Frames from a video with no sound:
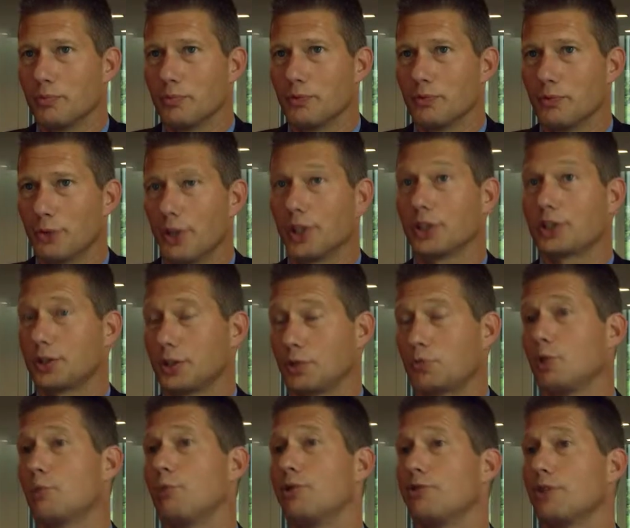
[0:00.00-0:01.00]
For us, it
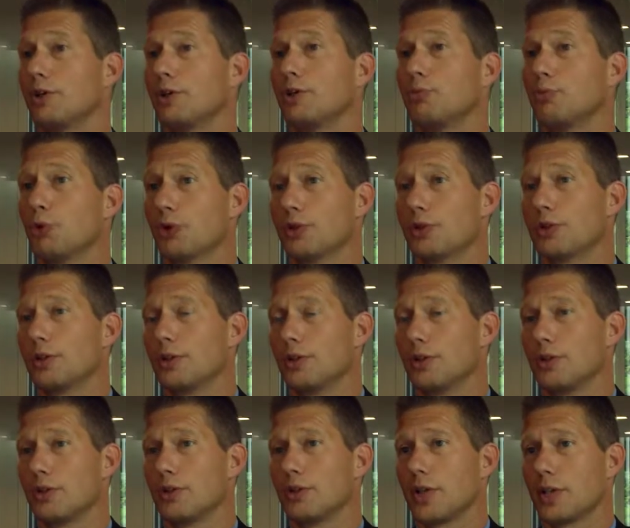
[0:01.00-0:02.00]
will be very important
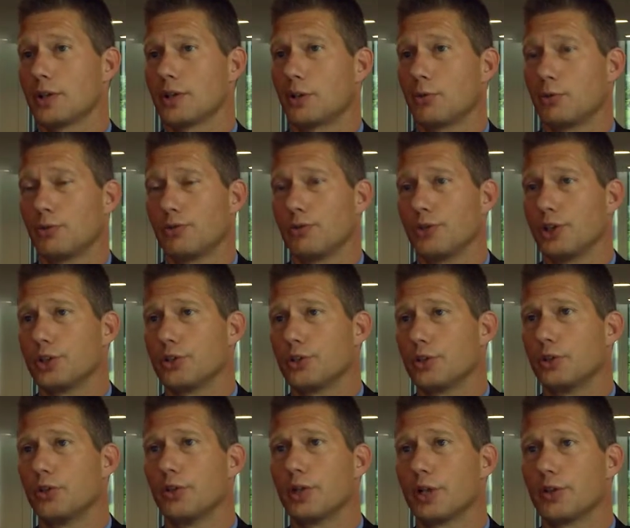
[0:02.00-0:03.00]
in the next couple of years
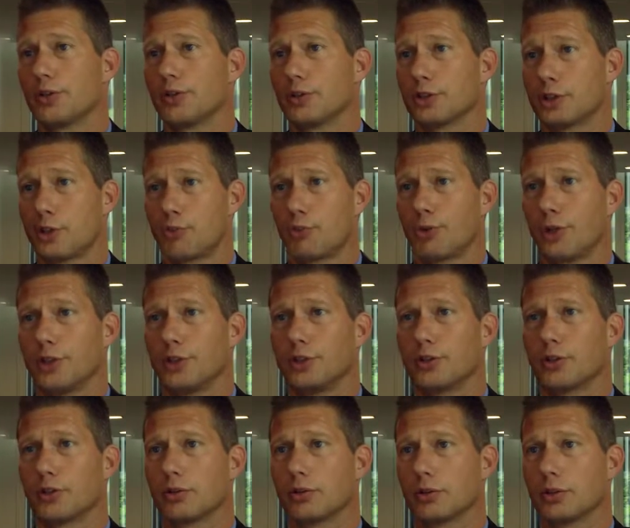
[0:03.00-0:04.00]
to look at
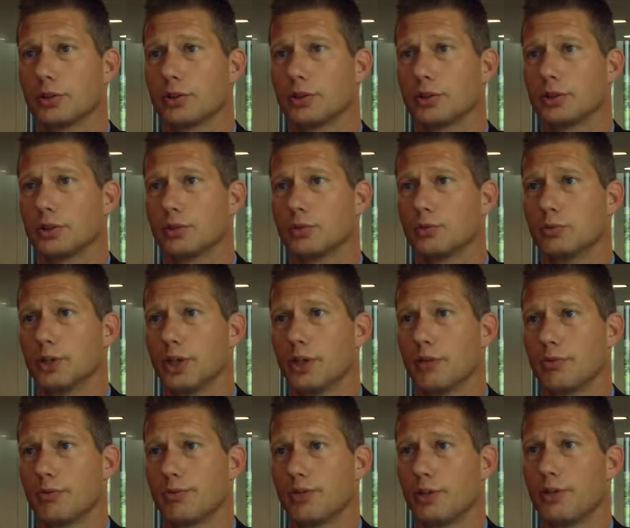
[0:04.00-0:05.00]
separation technologies. We
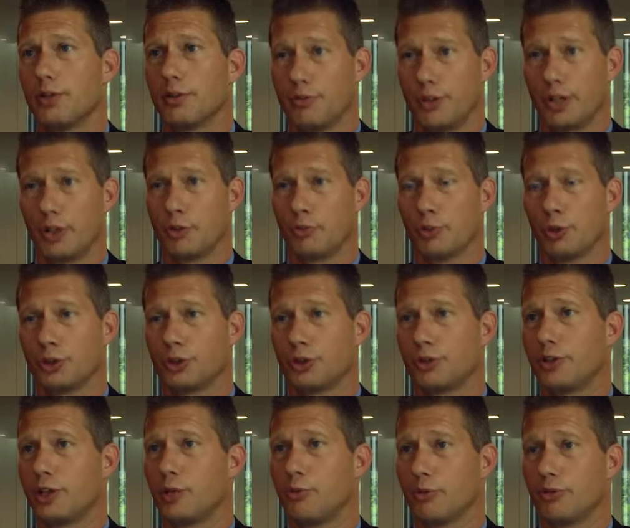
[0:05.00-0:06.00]
have a very variable
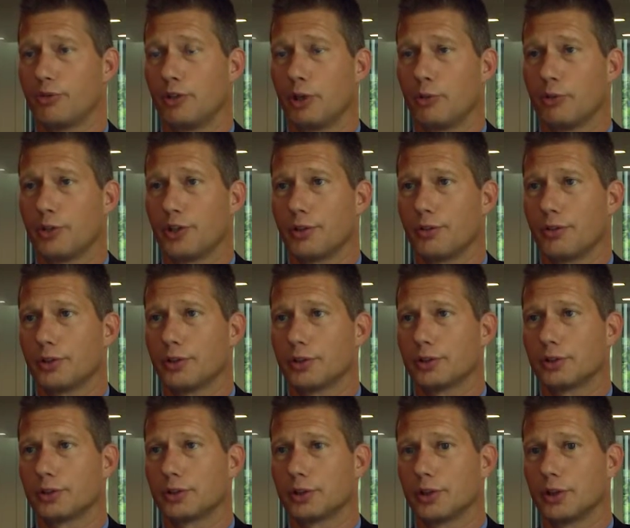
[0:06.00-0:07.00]
stream of raw
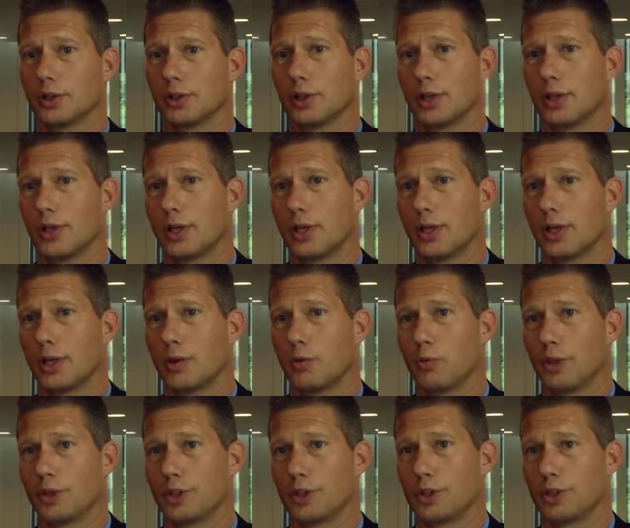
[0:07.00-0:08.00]
materials,
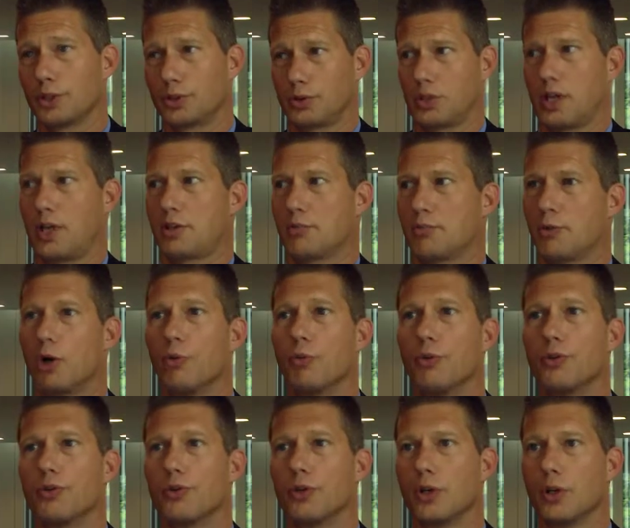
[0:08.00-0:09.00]
which is at the
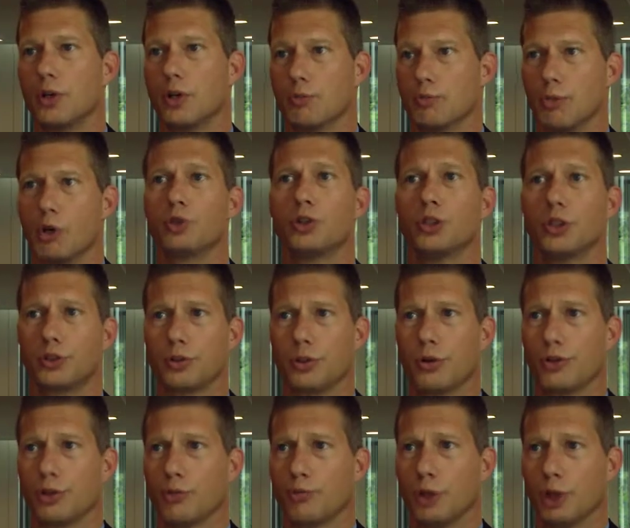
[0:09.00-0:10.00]
moment mostly
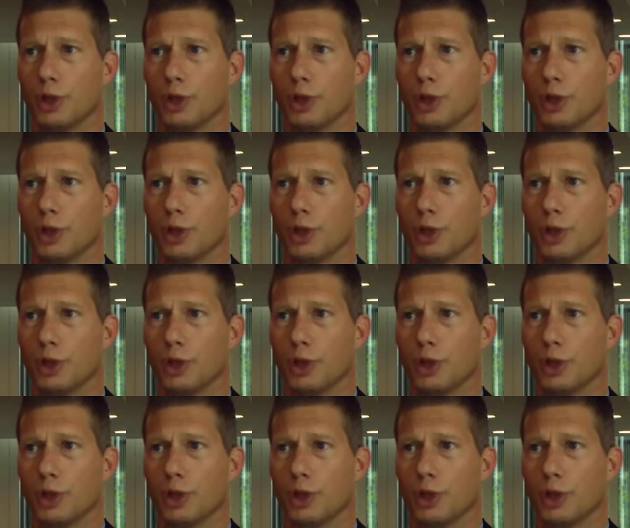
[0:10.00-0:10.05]
sold in